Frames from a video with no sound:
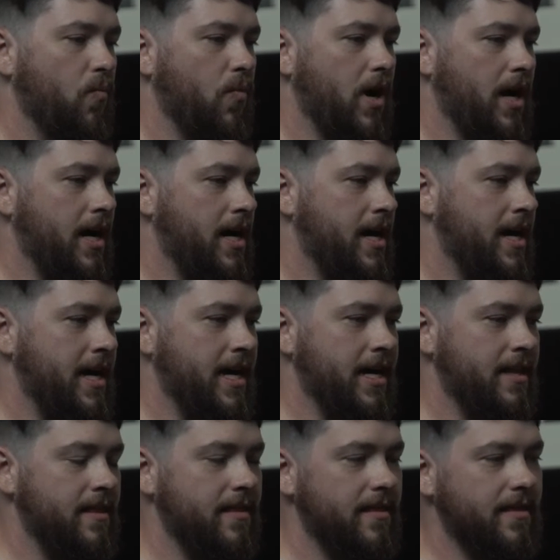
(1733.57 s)

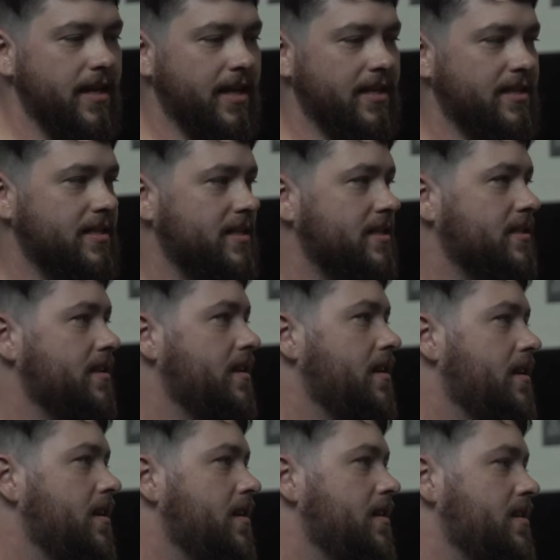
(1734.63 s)
why things
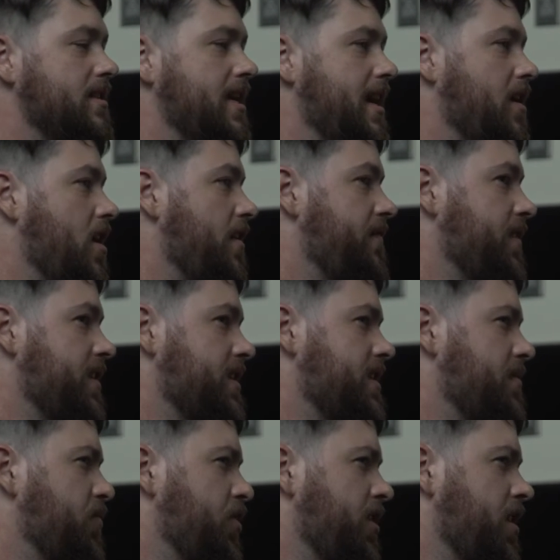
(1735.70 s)
slack off in
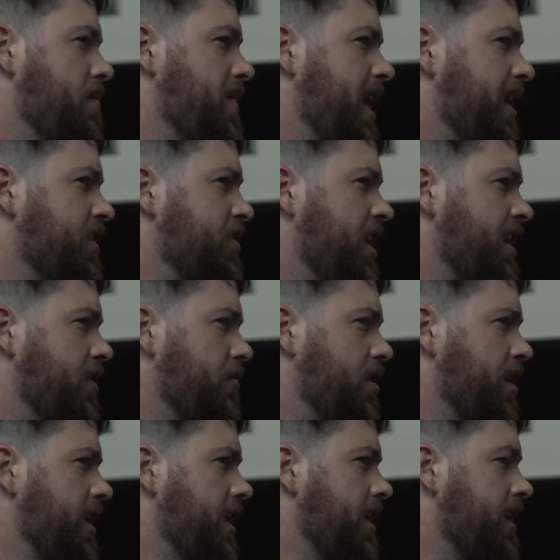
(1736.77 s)
December and come back in
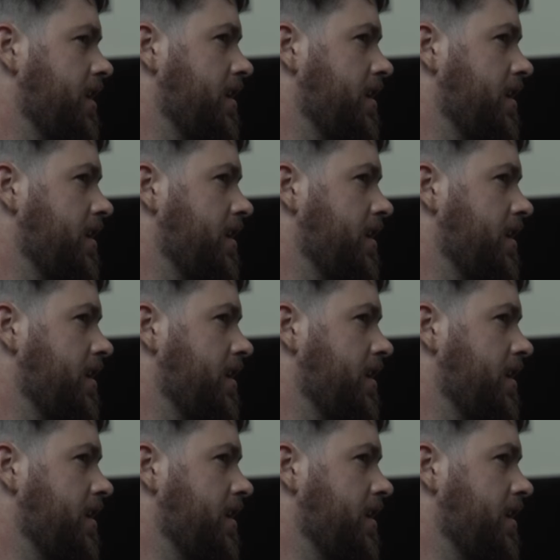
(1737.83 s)
January.